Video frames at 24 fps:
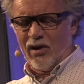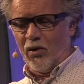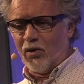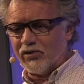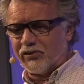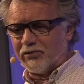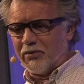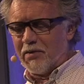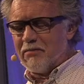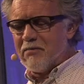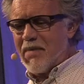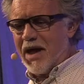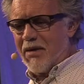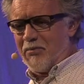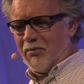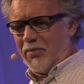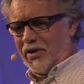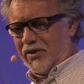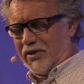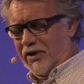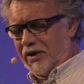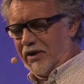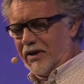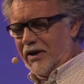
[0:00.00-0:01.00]
always
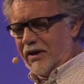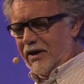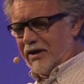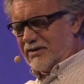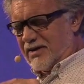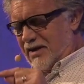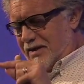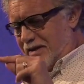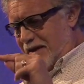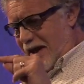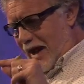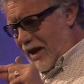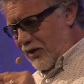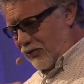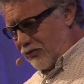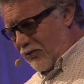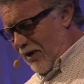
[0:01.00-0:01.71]
remember that today's